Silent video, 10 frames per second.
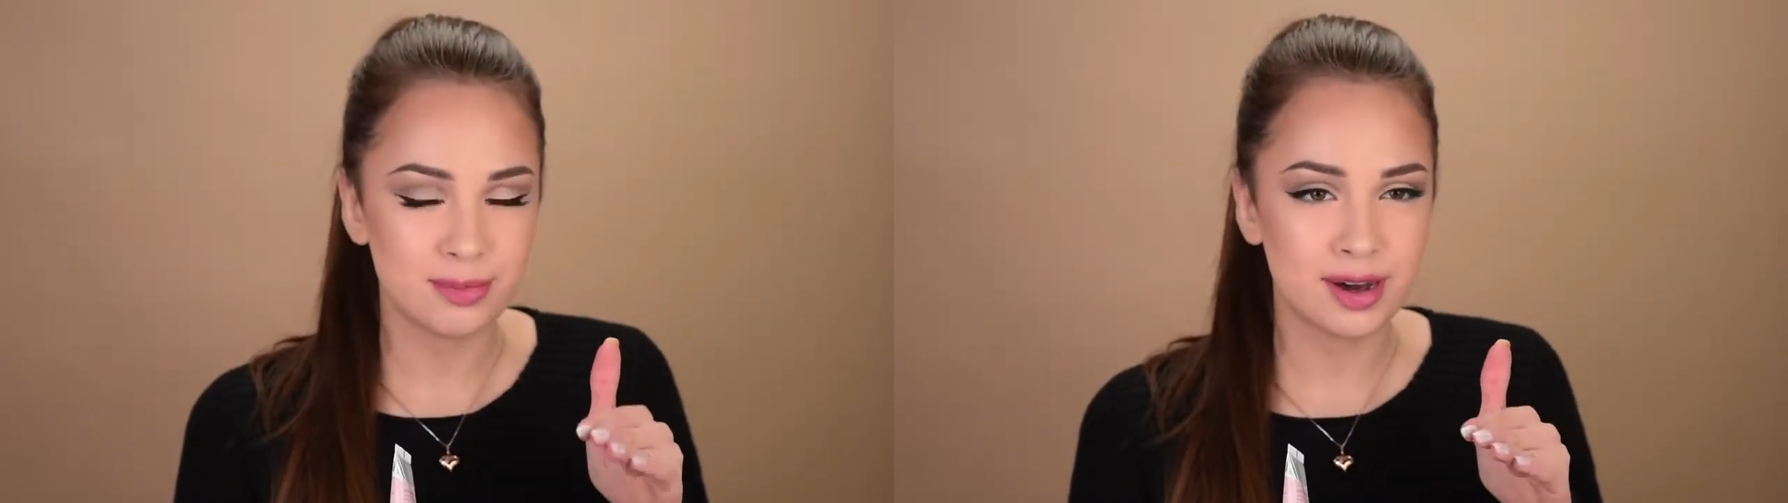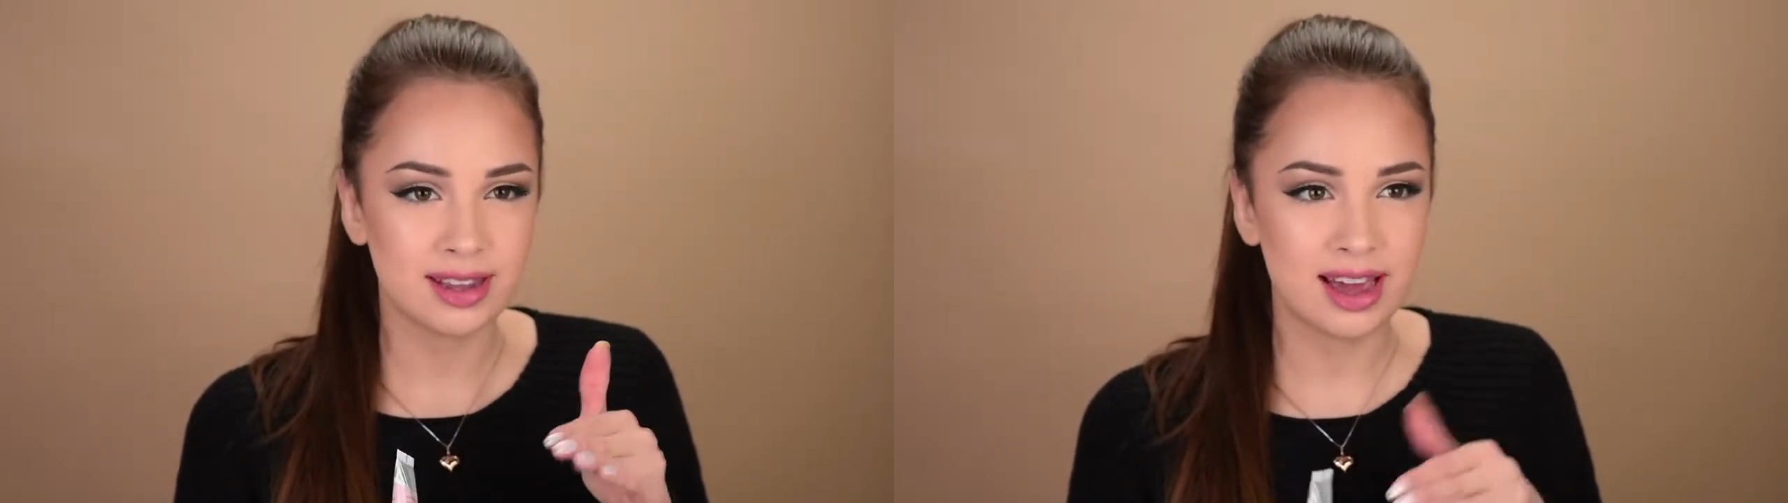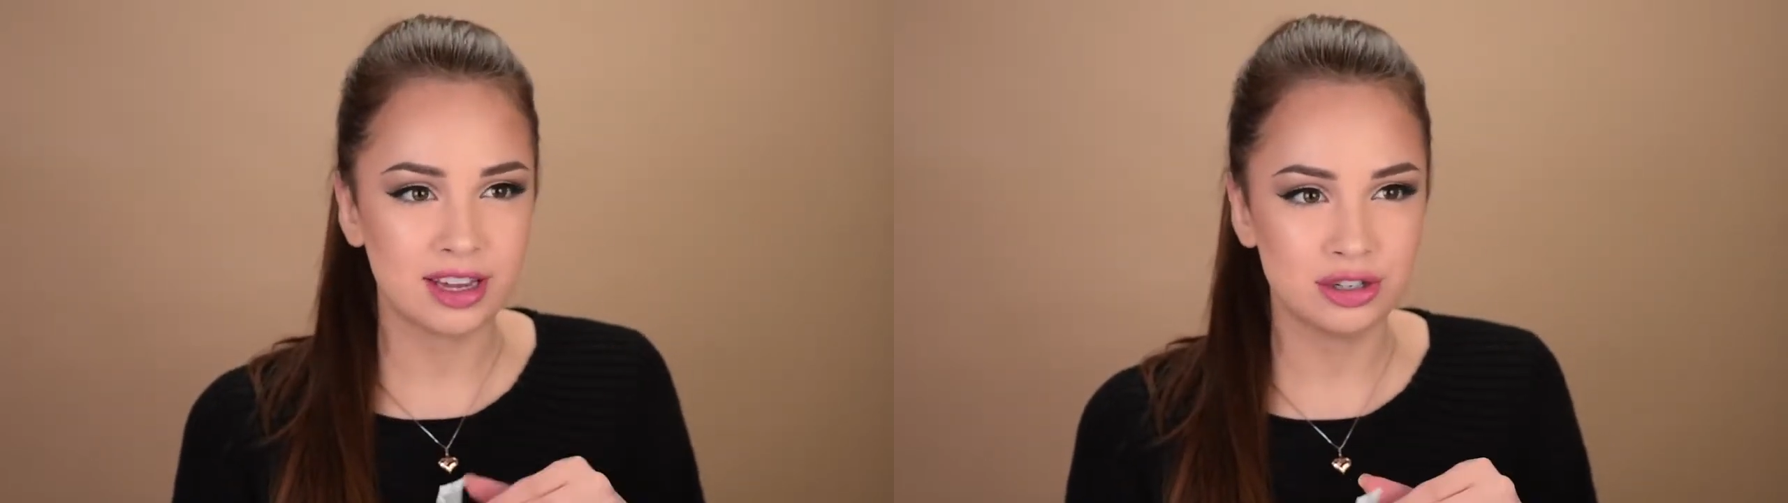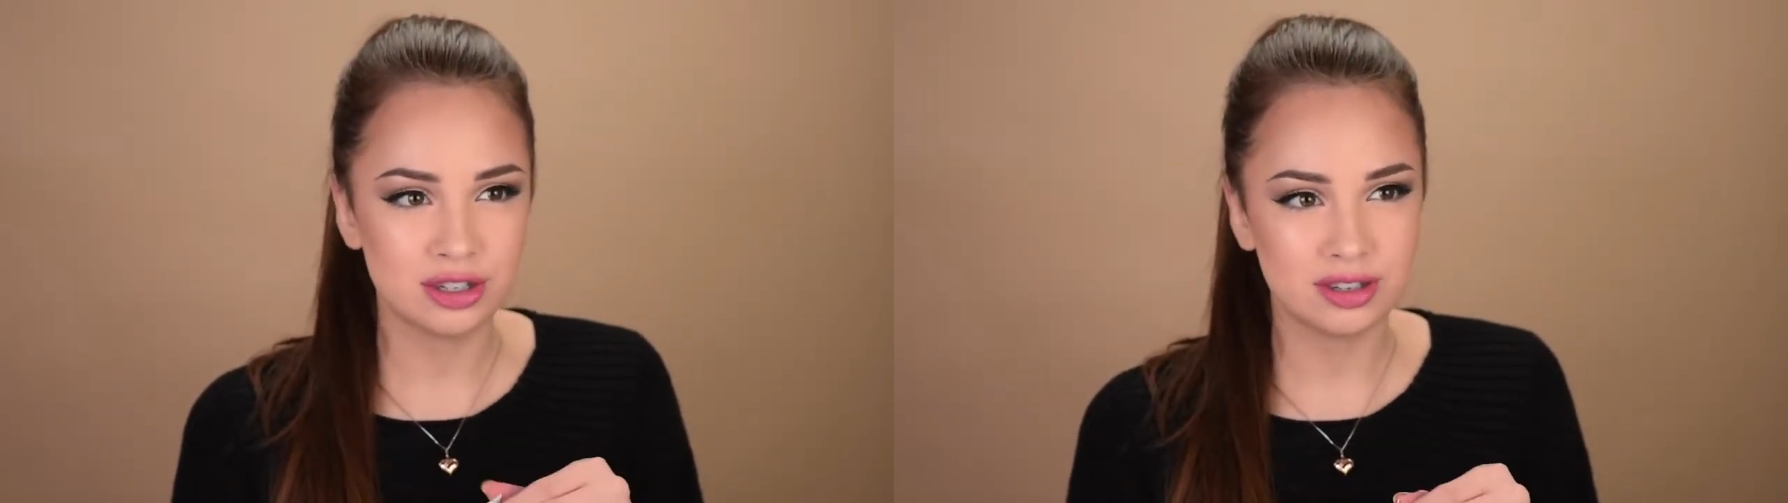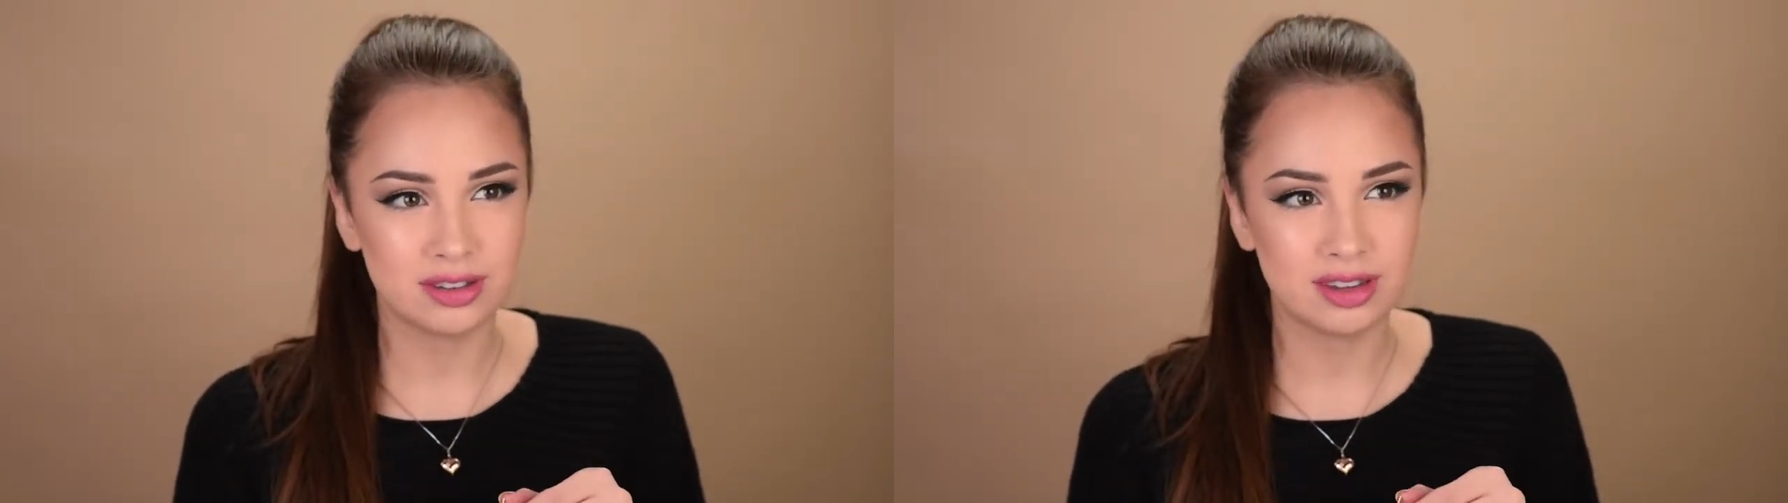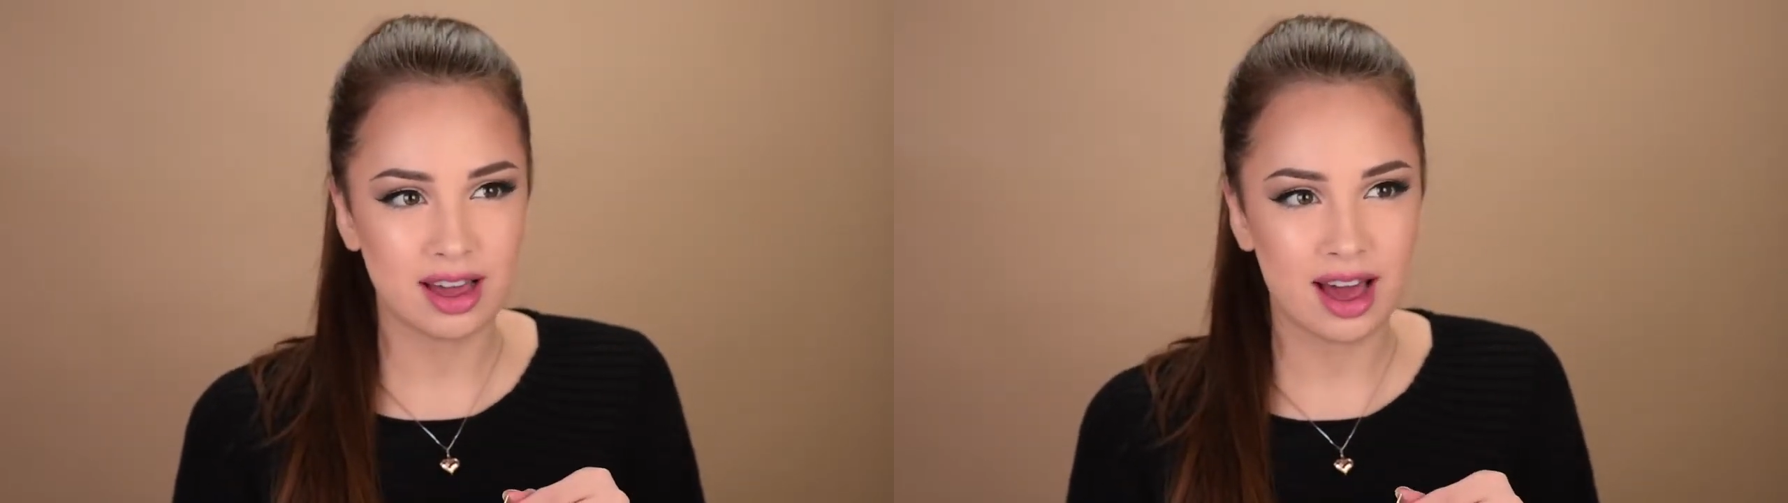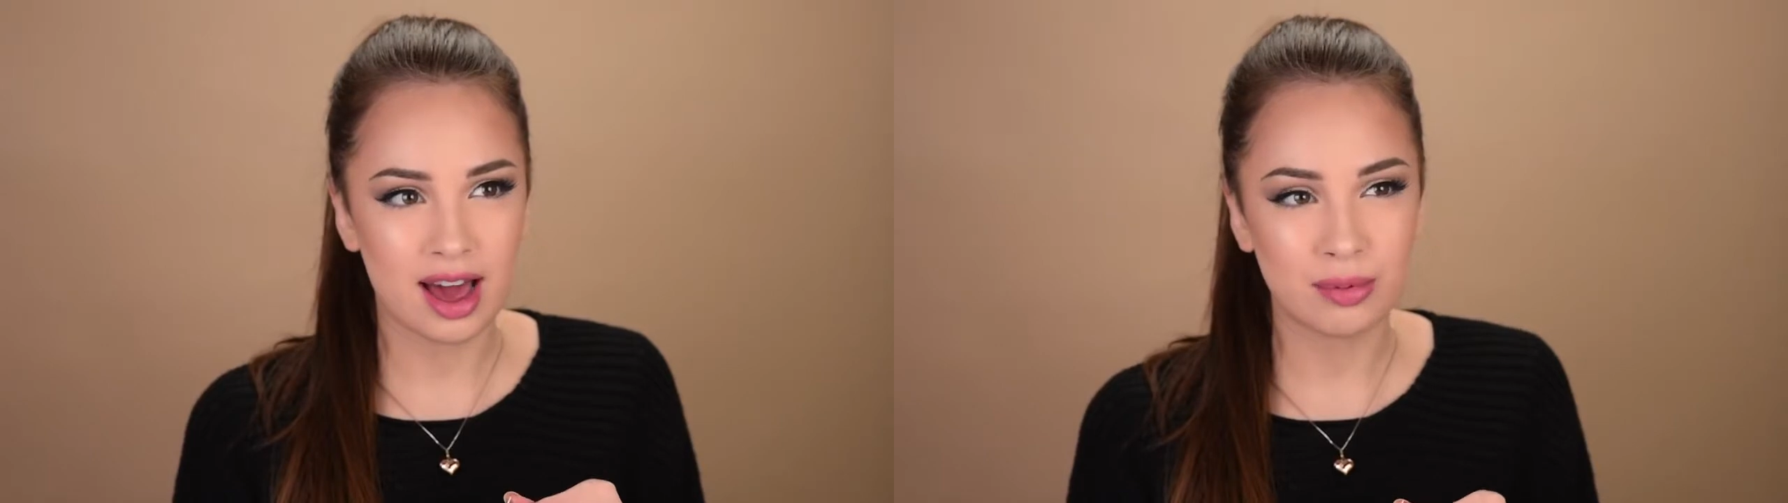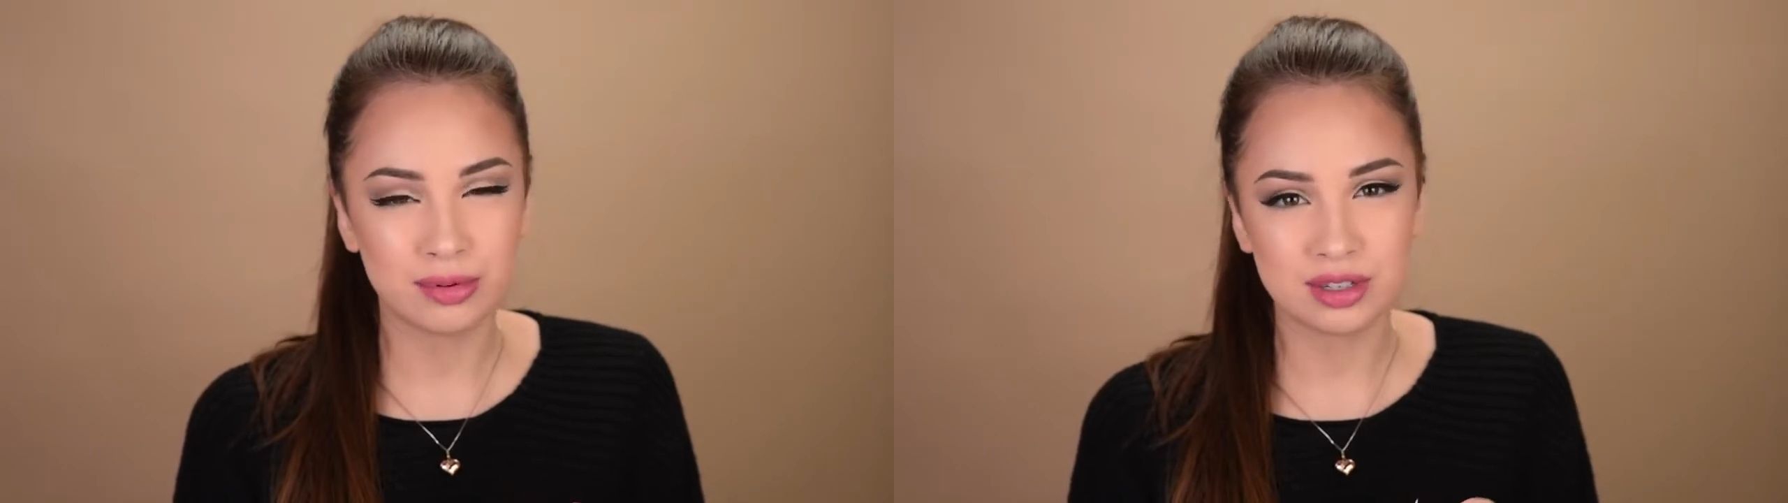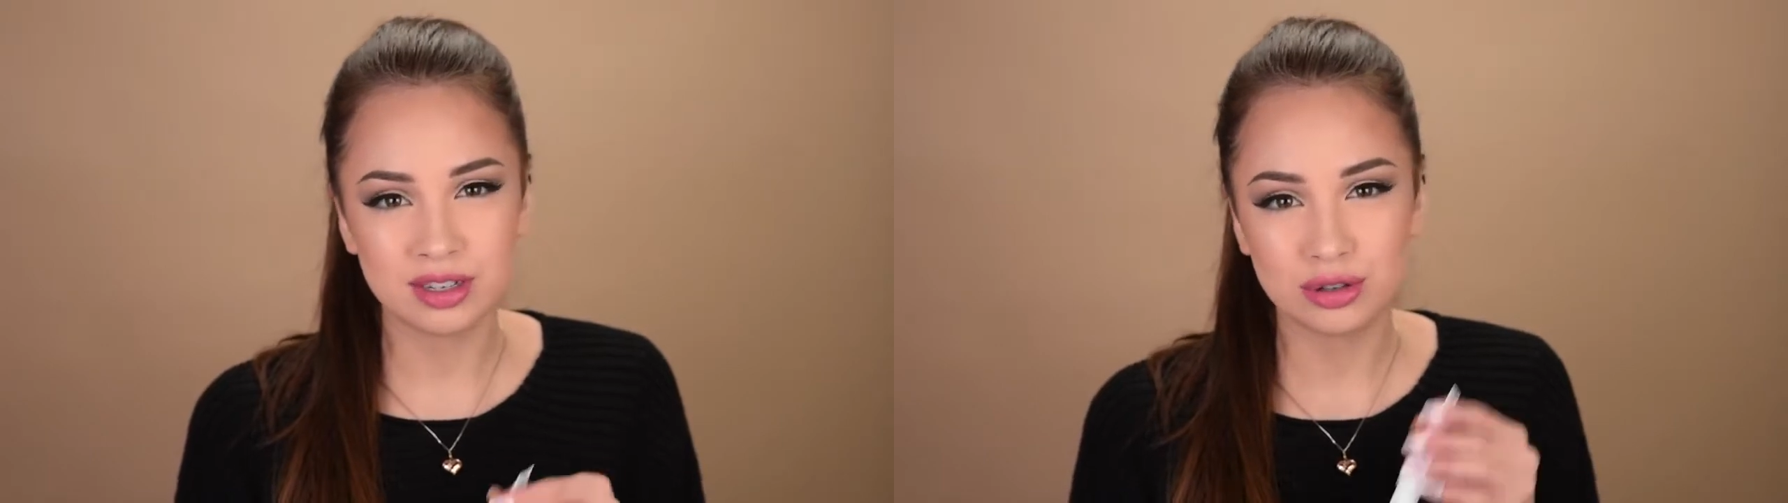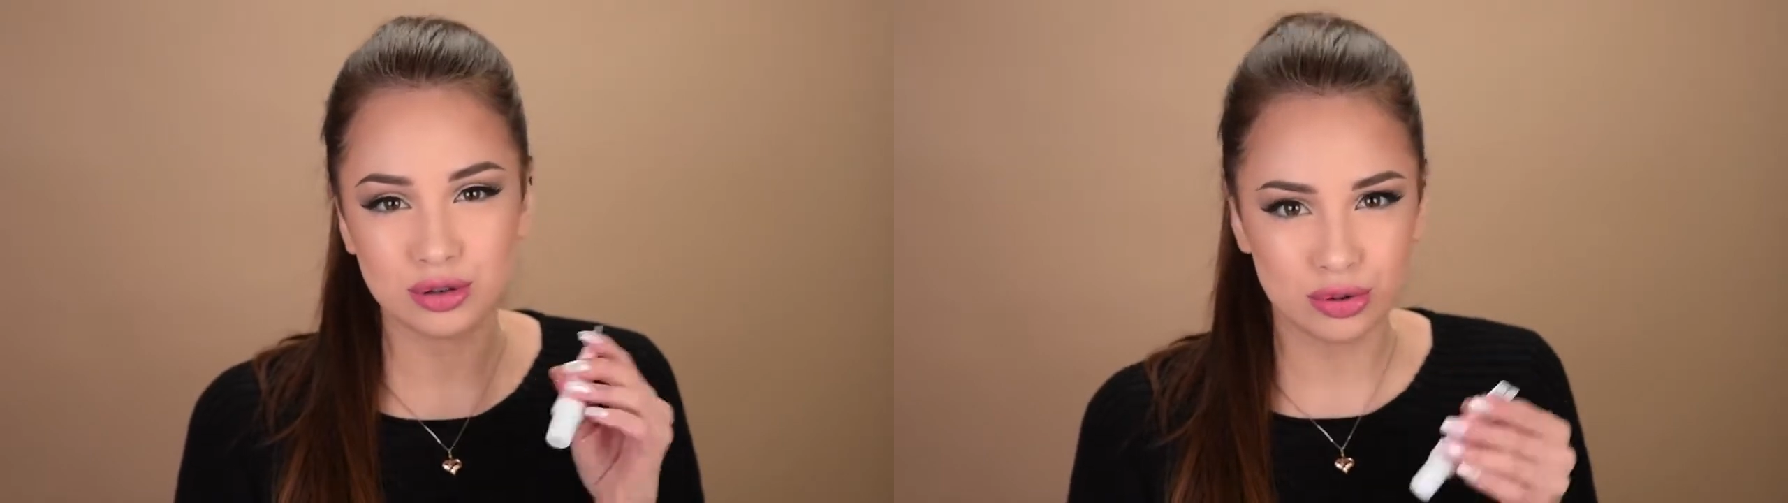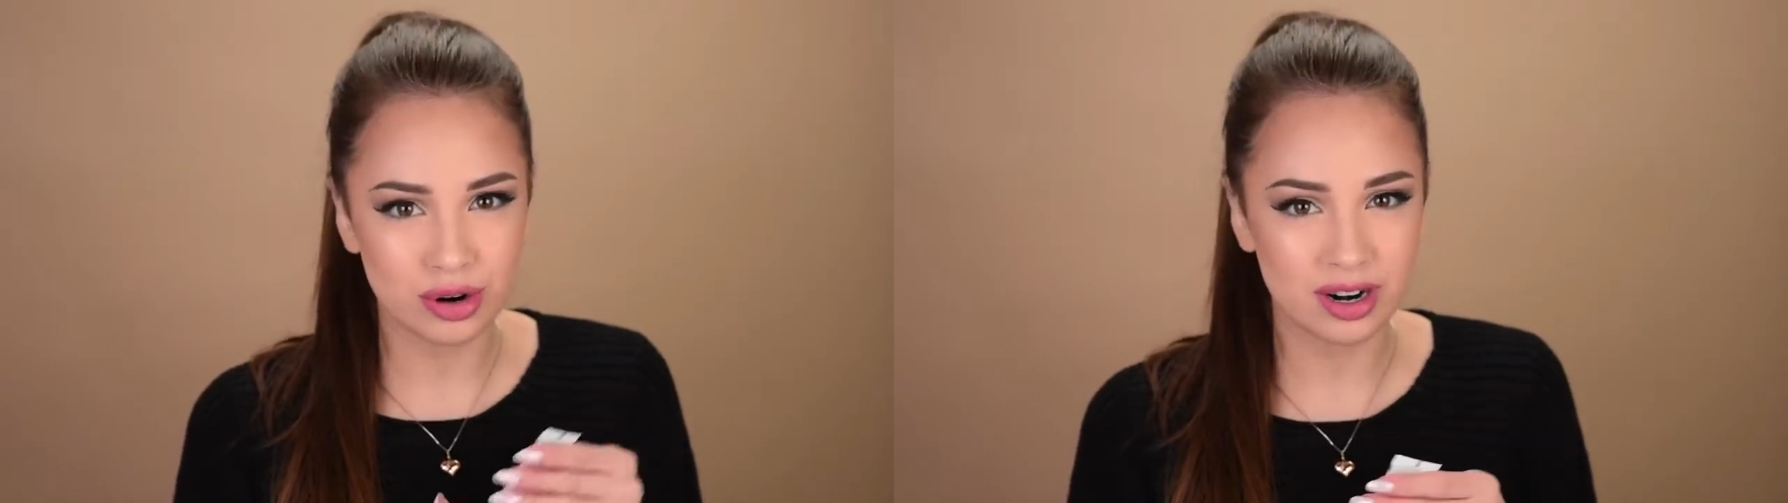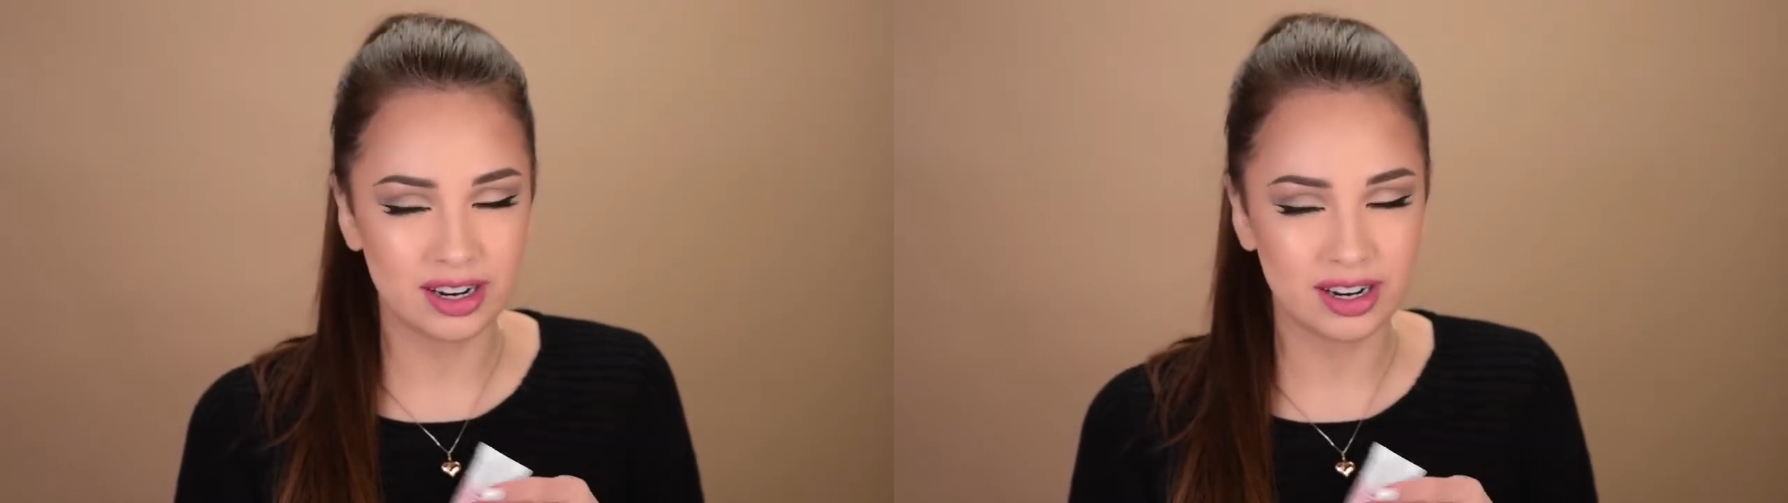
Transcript: but I wasn't sure